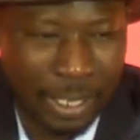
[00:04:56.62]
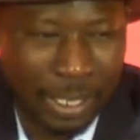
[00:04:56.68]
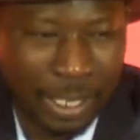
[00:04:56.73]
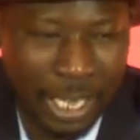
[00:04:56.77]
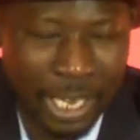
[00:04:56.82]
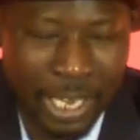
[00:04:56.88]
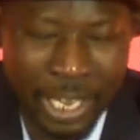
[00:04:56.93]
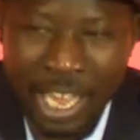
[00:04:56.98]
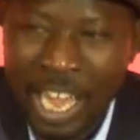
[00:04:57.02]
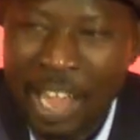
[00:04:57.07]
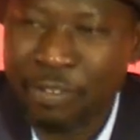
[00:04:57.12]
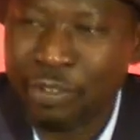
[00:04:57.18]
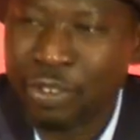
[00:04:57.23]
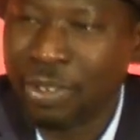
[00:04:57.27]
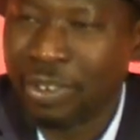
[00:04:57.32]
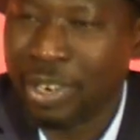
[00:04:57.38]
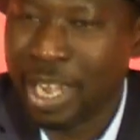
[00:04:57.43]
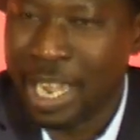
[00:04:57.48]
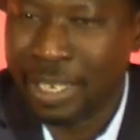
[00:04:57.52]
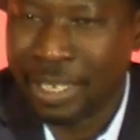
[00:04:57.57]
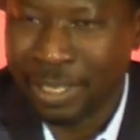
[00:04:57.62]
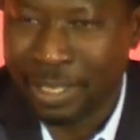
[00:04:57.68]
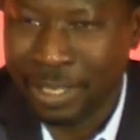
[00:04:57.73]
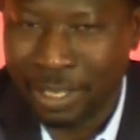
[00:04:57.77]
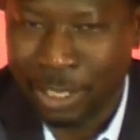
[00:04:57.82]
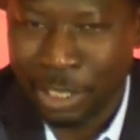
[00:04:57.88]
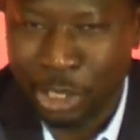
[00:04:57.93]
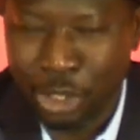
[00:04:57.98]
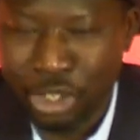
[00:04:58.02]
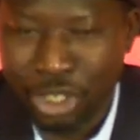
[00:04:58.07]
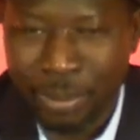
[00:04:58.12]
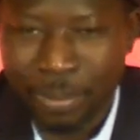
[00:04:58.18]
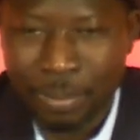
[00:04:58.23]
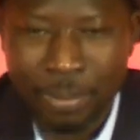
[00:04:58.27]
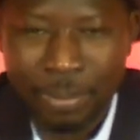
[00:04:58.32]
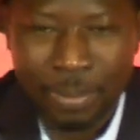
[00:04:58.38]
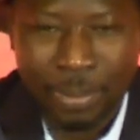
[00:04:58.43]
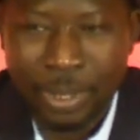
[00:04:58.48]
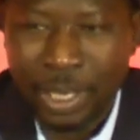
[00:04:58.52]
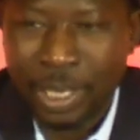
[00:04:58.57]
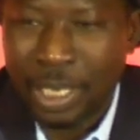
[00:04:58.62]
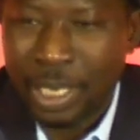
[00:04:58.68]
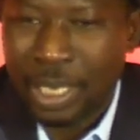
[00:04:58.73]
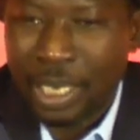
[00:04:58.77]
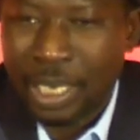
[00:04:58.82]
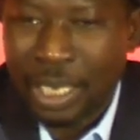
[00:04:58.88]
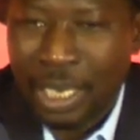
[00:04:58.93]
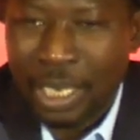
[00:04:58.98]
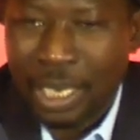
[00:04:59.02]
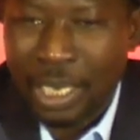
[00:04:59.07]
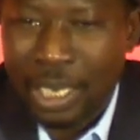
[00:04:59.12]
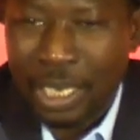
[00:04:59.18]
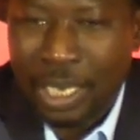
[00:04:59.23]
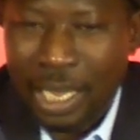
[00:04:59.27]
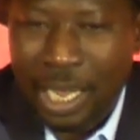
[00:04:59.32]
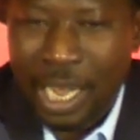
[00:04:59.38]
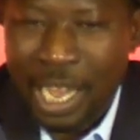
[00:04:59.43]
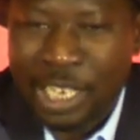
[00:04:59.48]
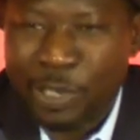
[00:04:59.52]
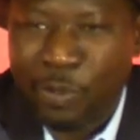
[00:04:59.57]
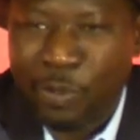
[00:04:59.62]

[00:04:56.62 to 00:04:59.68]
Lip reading: And the Hafs writing system has